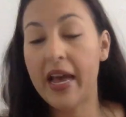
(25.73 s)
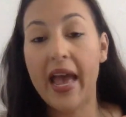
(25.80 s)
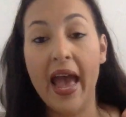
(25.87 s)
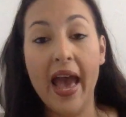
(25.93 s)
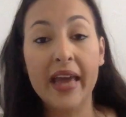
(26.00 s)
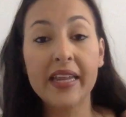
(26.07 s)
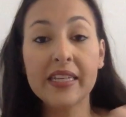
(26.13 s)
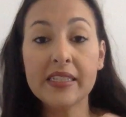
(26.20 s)

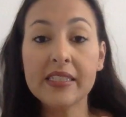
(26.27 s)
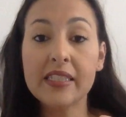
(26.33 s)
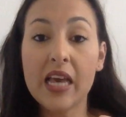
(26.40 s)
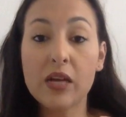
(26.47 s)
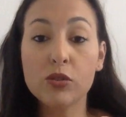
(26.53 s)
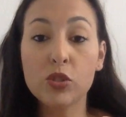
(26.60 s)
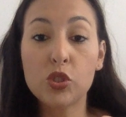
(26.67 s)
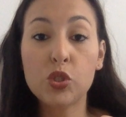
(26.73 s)
adding
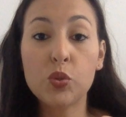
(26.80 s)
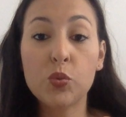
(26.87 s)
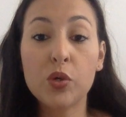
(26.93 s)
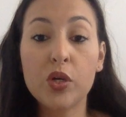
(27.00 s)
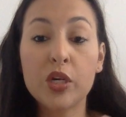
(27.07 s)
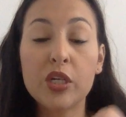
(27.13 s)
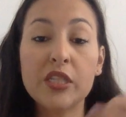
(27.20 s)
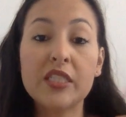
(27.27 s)
sounds to
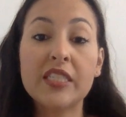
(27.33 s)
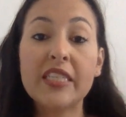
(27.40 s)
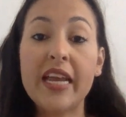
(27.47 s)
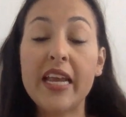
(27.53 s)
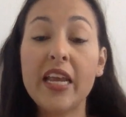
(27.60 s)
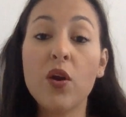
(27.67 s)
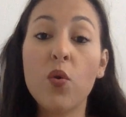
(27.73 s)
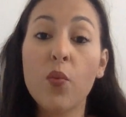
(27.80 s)
words,
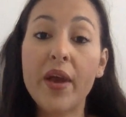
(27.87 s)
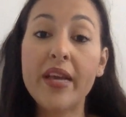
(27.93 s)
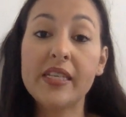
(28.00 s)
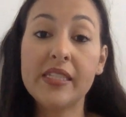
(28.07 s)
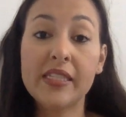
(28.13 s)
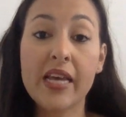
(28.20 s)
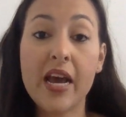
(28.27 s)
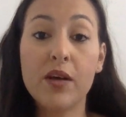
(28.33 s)
taking away
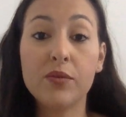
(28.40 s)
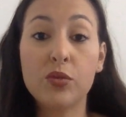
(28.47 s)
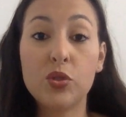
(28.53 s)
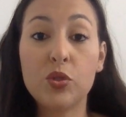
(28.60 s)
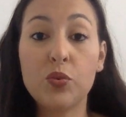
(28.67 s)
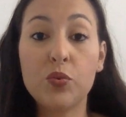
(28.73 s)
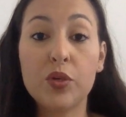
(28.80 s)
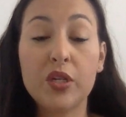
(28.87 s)
sounds
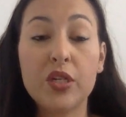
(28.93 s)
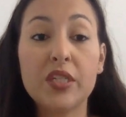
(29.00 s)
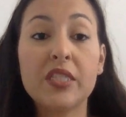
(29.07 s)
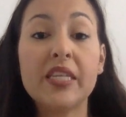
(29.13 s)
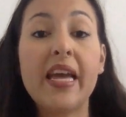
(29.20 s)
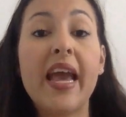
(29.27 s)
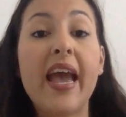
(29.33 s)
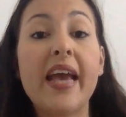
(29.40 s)
to words,
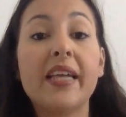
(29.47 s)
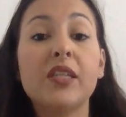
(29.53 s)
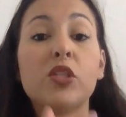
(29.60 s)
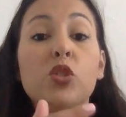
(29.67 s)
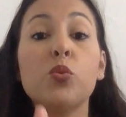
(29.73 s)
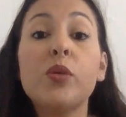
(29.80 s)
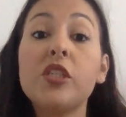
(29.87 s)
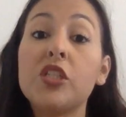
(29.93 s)
and
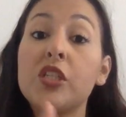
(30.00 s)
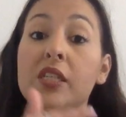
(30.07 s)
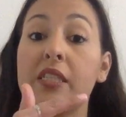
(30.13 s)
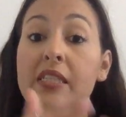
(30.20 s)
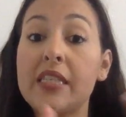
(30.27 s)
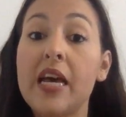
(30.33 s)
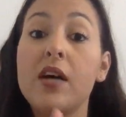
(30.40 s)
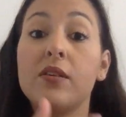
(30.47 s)
switching
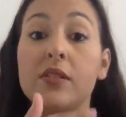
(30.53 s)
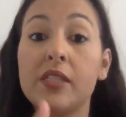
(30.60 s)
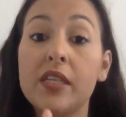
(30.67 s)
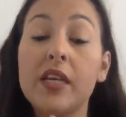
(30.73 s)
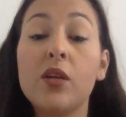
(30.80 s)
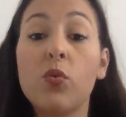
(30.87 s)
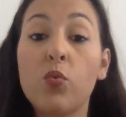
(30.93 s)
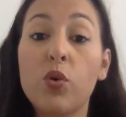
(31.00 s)
sounds
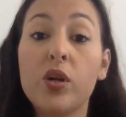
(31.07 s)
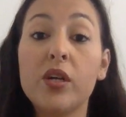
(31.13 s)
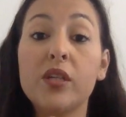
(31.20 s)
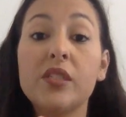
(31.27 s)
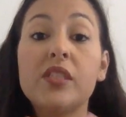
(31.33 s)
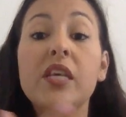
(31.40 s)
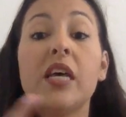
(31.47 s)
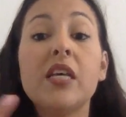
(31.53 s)
in
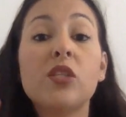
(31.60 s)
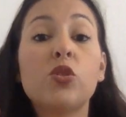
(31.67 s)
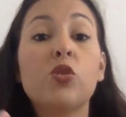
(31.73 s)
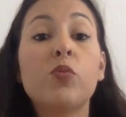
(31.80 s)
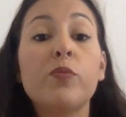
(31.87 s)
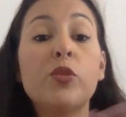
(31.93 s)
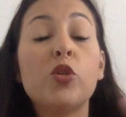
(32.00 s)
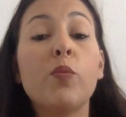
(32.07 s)
words
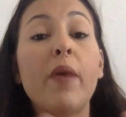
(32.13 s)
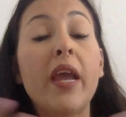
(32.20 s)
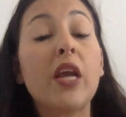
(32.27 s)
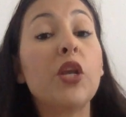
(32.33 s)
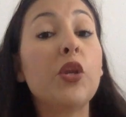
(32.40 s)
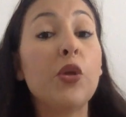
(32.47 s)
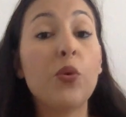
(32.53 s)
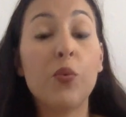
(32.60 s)
to make
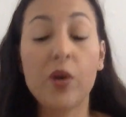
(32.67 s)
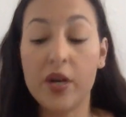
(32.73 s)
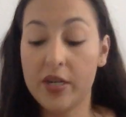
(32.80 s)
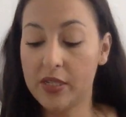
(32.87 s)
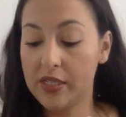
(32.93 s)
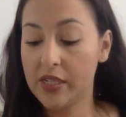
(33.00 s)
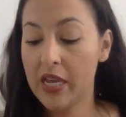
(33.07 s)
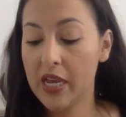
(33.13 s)
new
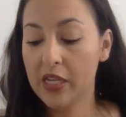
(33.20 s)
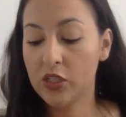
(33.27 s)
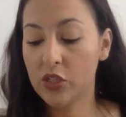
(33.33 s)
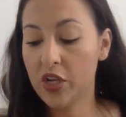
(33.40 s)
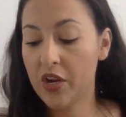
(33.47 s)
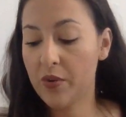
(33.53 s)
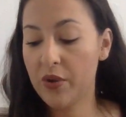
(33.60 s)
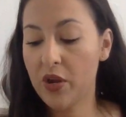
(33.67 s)
words. So
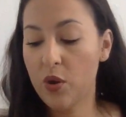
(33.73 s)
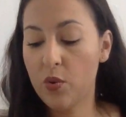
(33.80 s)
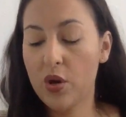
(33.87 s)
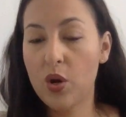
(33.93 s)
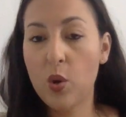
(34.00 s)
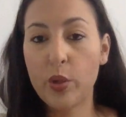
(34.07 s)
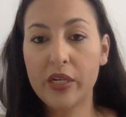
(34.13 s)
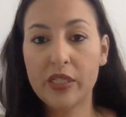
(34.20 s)
here we go. We're
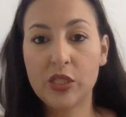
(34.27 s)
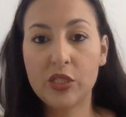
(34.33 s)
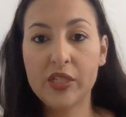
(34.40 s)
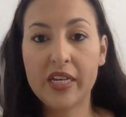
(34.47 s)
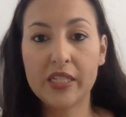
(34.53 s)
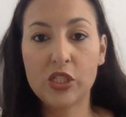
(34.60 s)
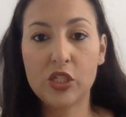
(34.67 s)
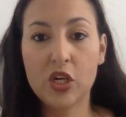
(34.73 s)
going to
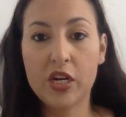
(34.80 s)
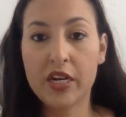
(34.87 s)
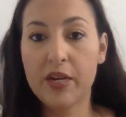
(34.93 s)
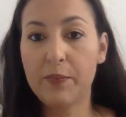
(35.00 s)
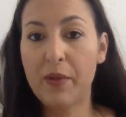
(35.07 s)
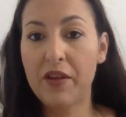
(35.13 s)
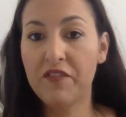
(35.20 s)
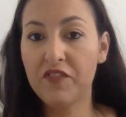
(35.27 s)
get started.
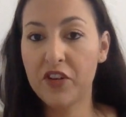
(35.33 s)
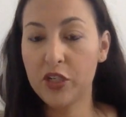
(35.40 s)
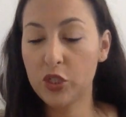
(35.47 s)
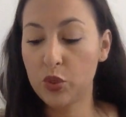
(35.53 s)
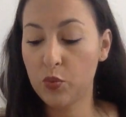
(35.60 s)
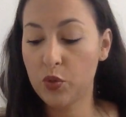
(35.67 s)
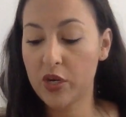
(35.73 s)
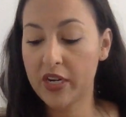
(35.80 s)
My
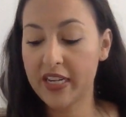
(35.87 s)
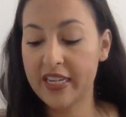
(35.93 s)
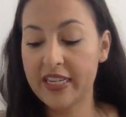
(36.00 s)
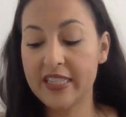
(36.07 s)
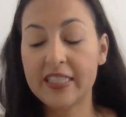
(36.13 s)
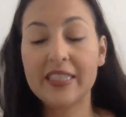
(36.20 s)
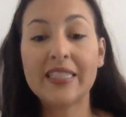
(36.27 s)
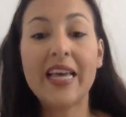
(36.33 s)
first word
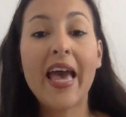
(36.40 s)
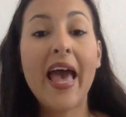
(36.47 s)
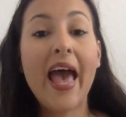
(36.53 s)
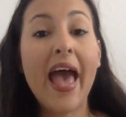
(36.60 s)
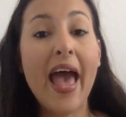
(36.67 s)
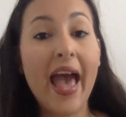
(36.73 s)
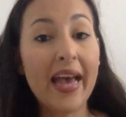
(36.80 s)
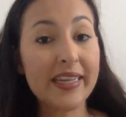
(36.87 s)
is
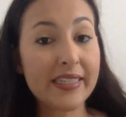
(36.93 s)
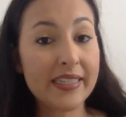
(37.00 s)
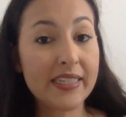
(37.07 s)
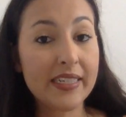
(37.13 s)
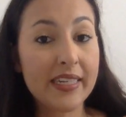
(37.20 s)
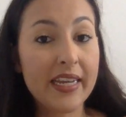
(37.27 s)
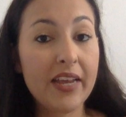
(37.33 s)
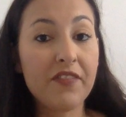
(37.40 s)
at.
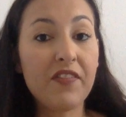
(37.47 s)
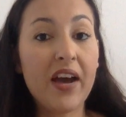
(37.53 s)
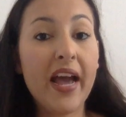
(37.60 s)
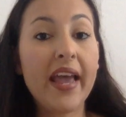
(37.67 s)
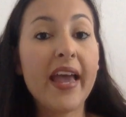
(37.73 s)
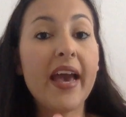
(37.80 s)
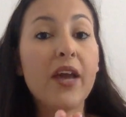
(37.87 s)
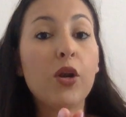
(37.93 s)
If I
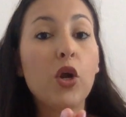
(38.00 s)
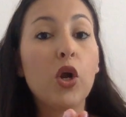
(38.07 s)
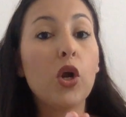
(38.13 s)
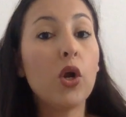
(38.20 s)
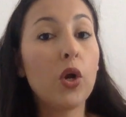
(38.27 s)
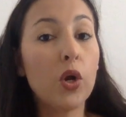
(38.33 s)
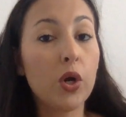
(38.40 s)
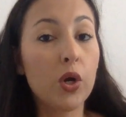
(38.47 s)
add
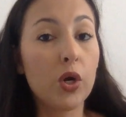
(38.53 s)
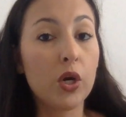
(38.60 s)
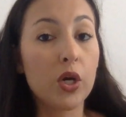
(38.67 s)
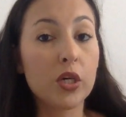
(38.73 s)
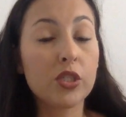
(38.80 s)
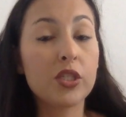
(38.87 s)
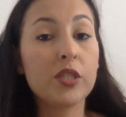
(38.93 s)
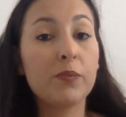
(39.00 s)

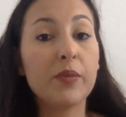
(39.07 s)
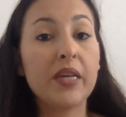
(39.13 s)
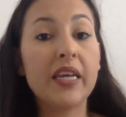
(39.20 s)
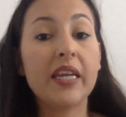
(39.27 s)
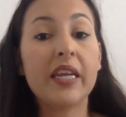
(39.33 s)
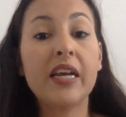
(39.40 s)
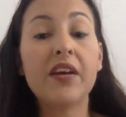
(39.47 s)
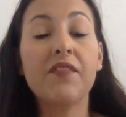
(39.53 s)
to the
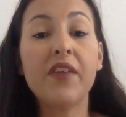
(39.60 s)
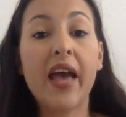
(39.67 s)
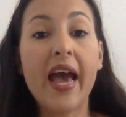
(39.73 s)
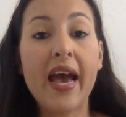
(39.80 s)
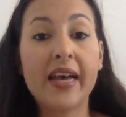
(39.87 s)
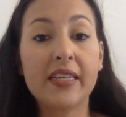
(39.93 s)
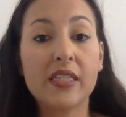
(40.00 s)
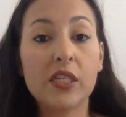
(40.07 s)
beginning of
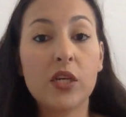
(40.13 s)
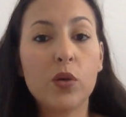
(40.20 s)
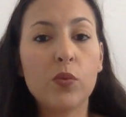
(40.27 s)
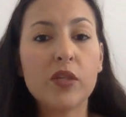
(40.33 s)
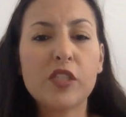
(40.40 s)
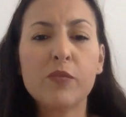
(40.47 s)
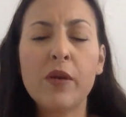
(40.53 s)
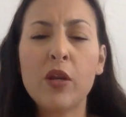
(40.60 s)
at,
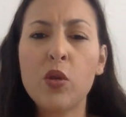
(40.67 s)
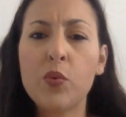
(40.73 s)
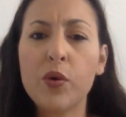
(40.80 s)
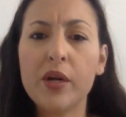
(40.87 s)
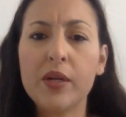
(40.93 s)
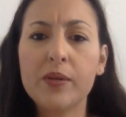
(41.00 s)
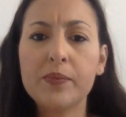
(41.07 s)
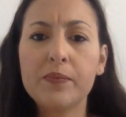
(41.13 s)
what's my new
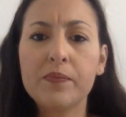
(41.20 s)
word?